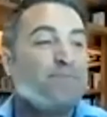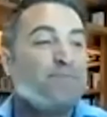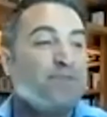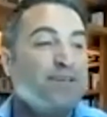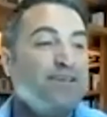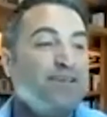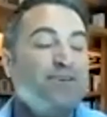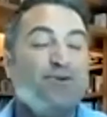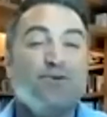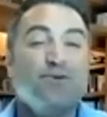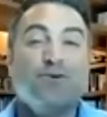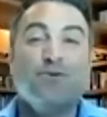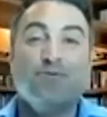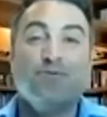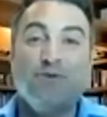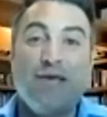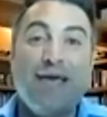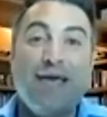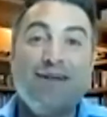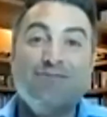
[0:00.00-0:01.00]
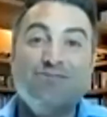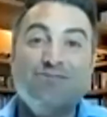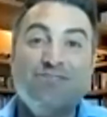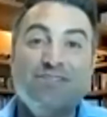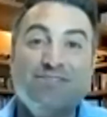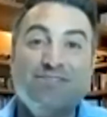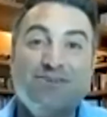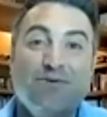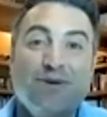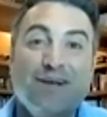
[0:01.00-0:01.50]
Your energy
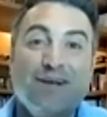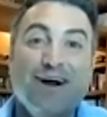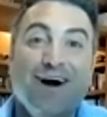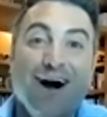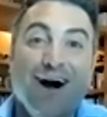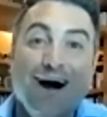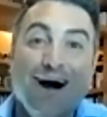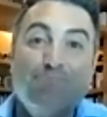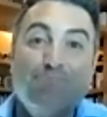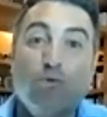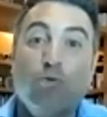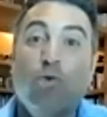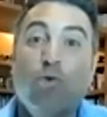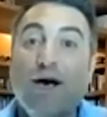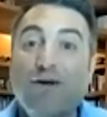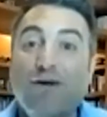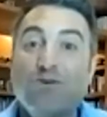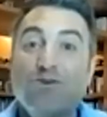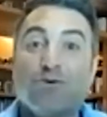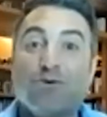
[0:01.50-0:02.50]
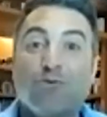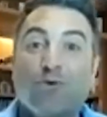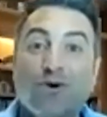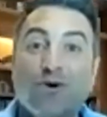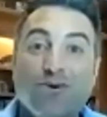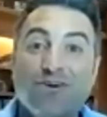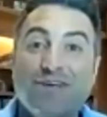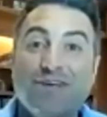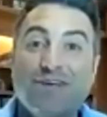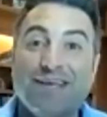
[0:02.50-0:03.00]
is going up while you're
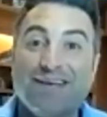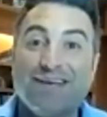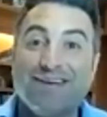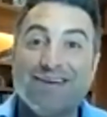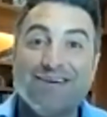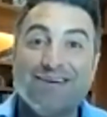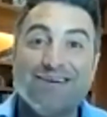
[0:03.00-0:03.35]
working.